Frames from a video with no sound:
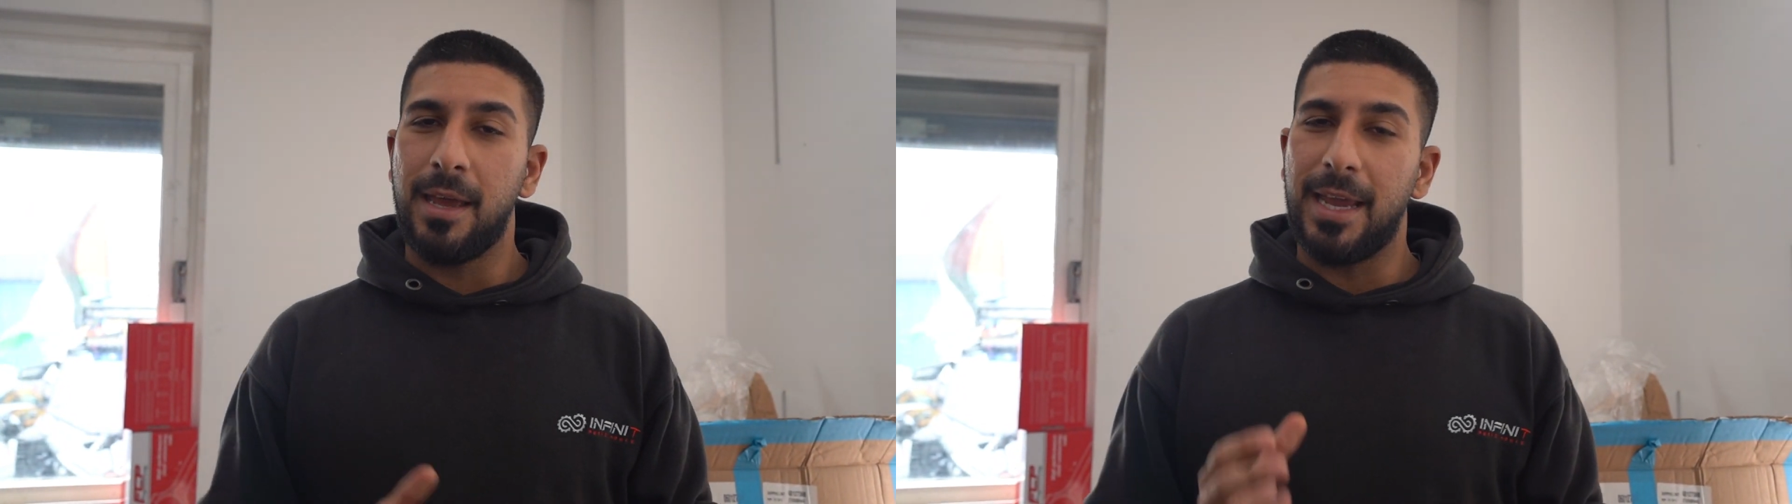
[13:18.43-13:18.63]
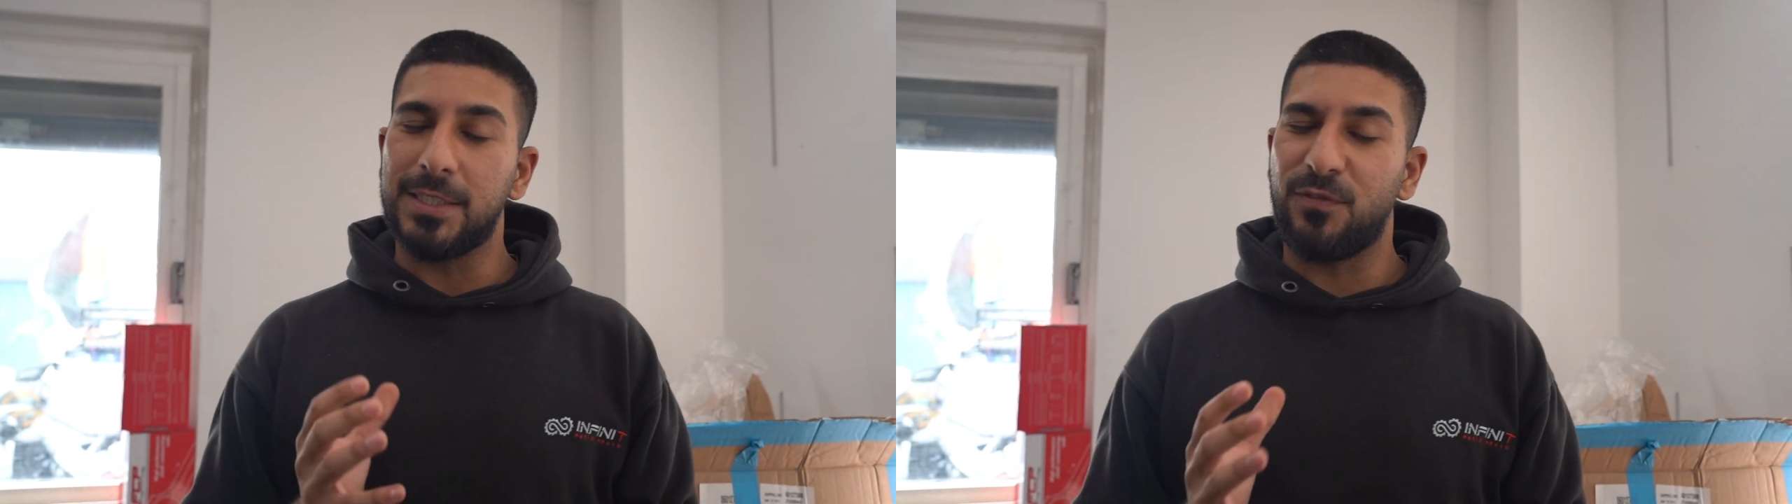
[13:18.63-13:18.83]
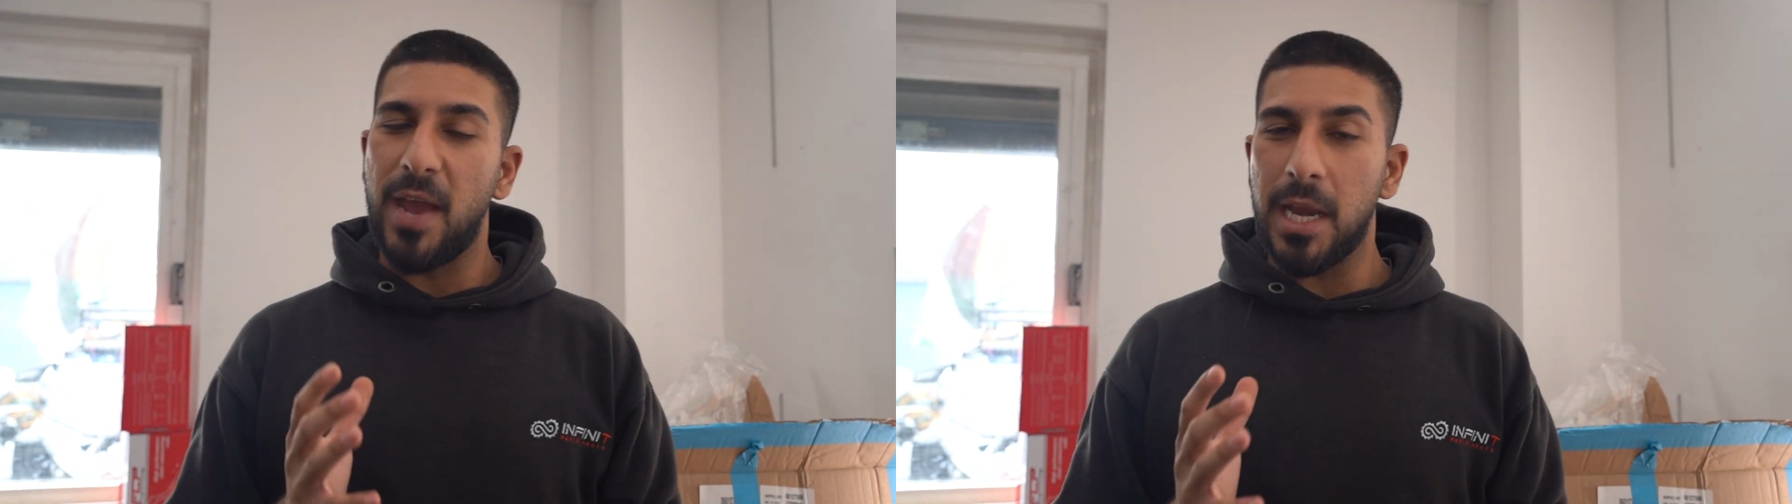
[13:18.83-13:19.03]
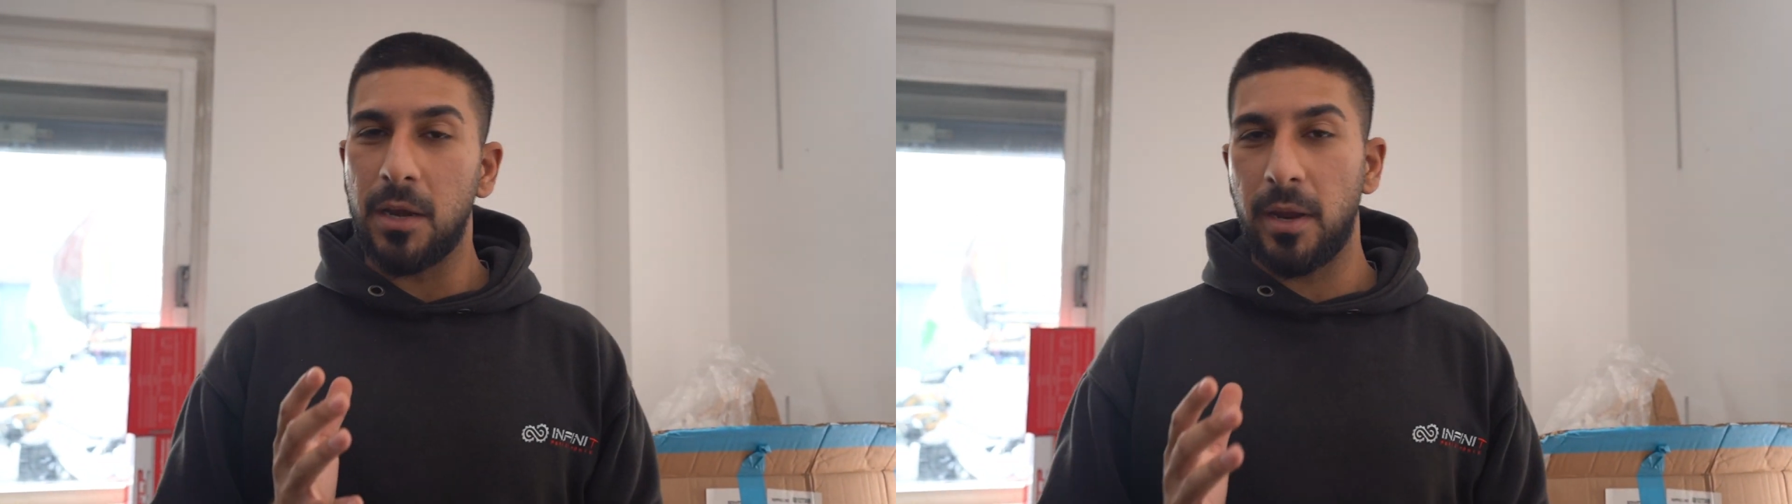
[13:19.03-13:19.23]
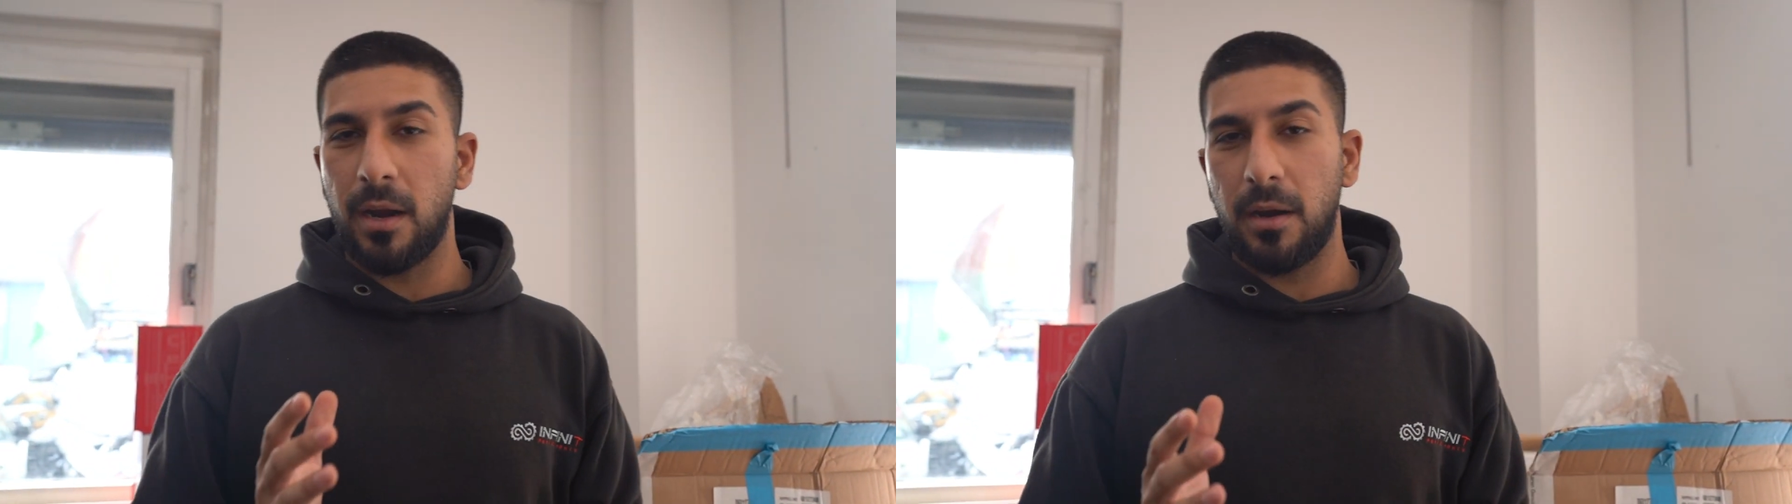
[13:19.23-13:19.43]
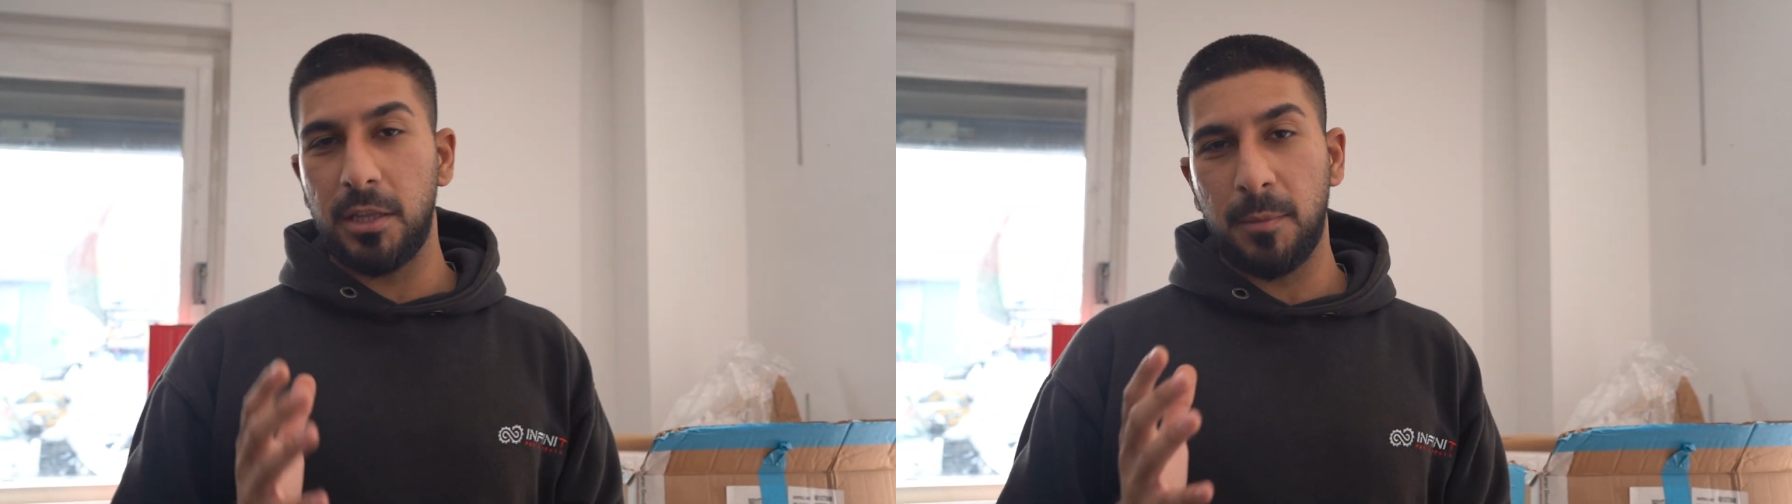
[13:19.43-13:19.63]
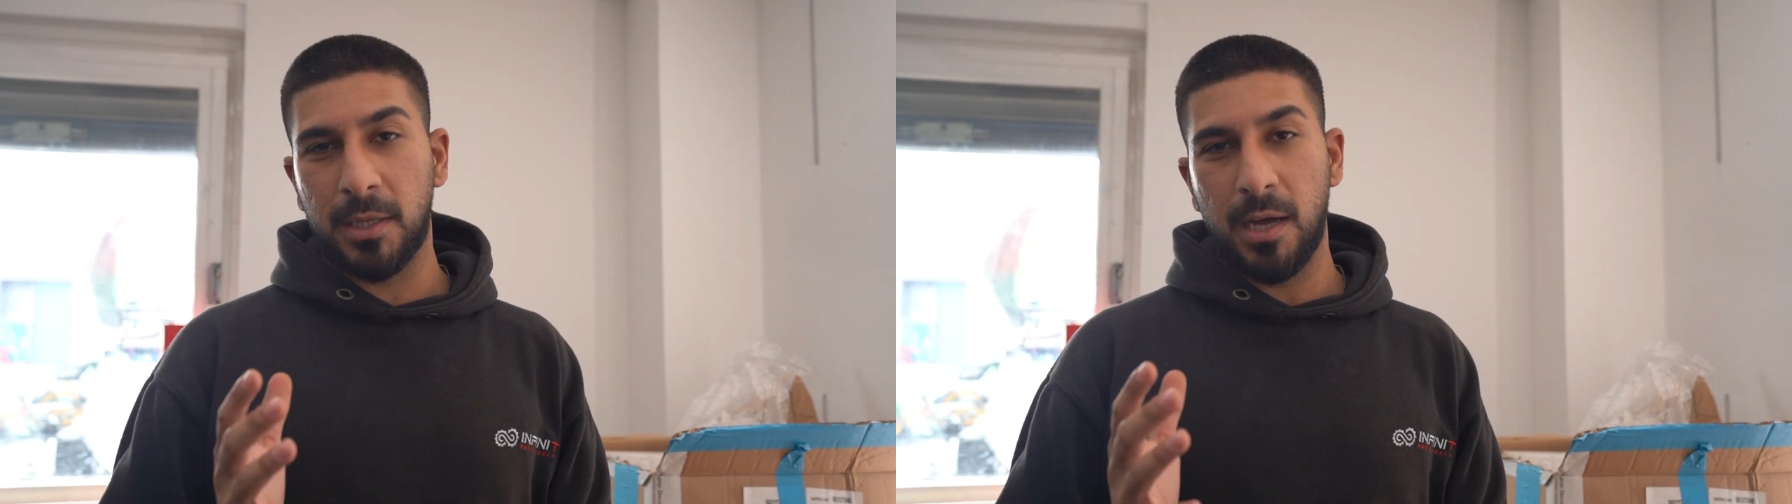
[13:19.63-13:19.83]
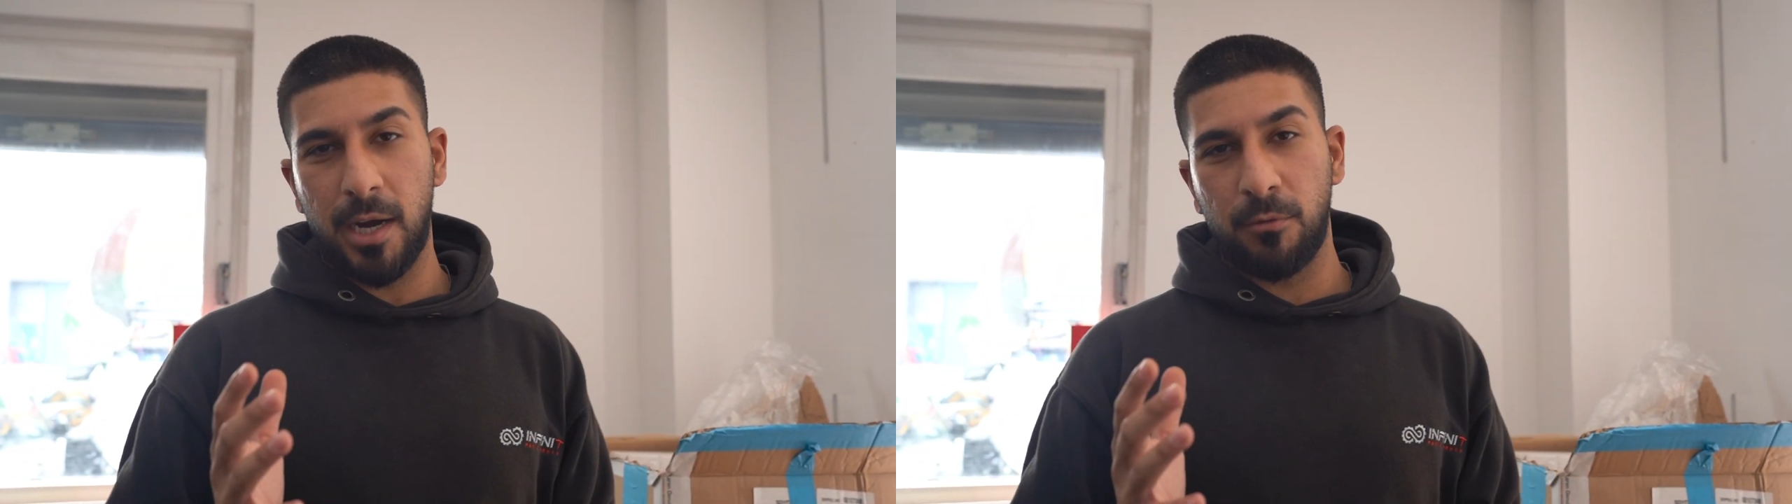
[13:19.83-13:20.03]
It's very rare in the
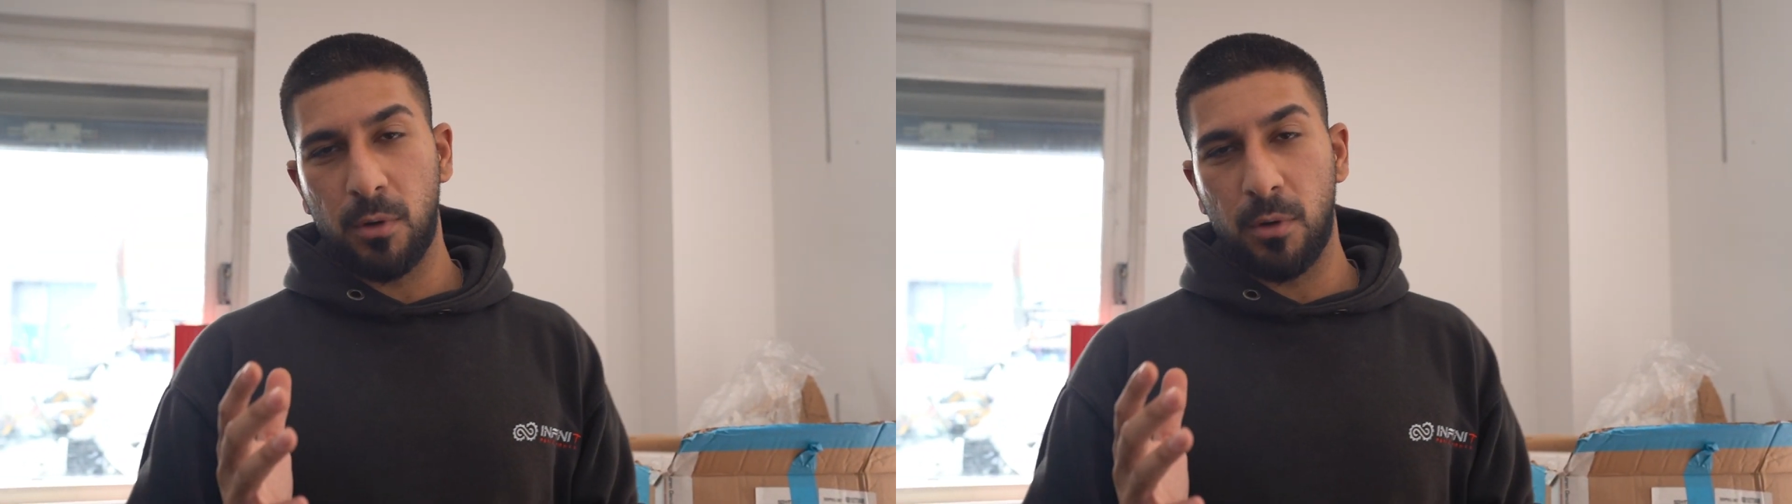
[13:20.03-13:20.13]
McLaren